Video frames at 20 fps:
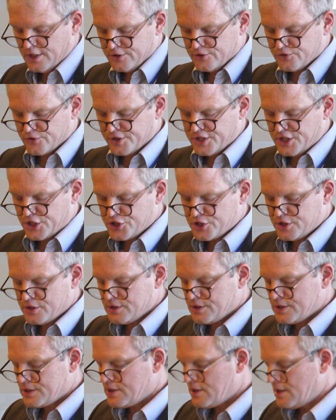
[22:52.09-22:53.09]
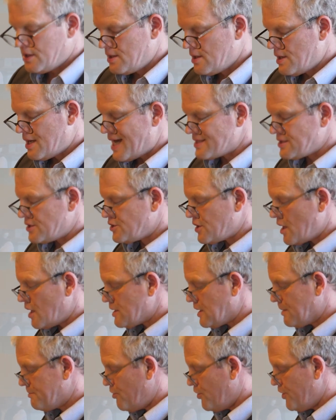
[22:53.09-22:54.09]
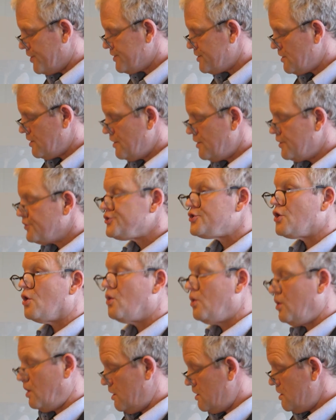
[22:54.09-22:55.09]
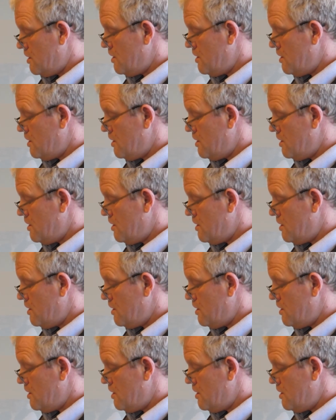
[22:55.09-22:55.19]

traditions as a starting point. So,